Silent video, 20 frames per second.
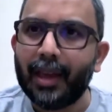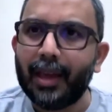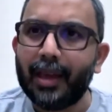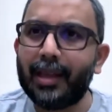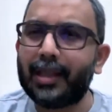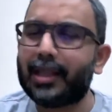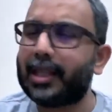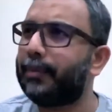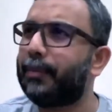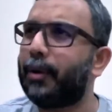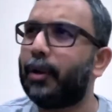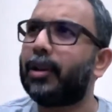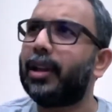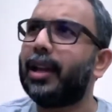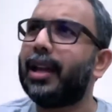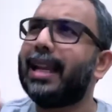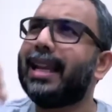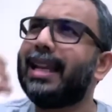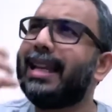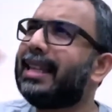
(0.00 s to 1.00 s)
It's about
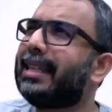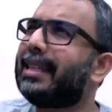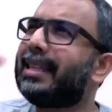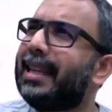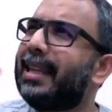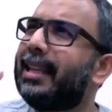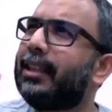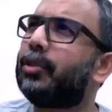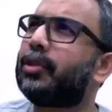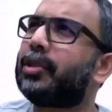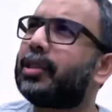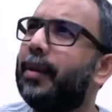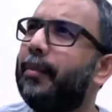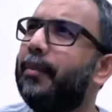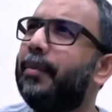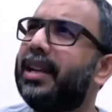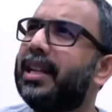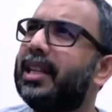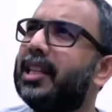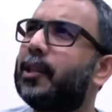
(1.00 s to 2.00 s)
listening to
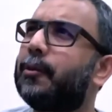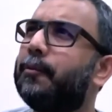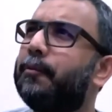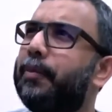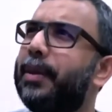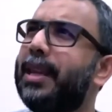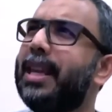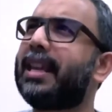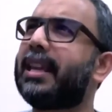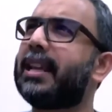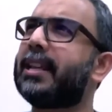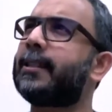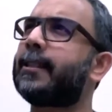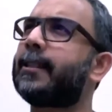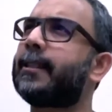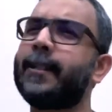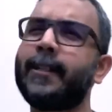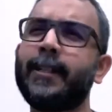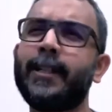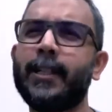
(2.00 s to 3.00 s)
somebody speak and
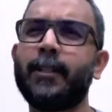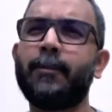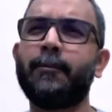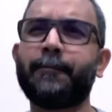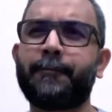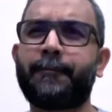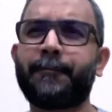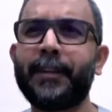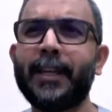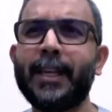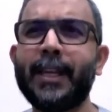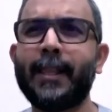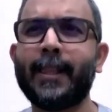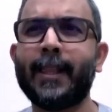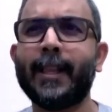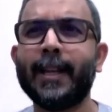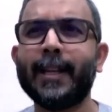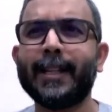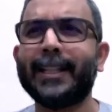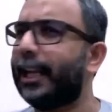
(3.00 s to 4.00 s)
suddenly you feel
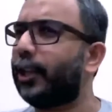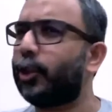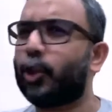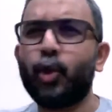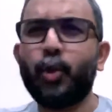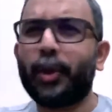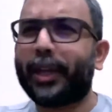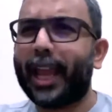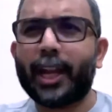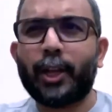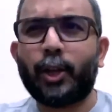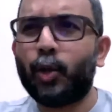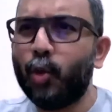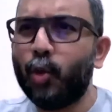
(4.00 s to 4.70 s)
that you can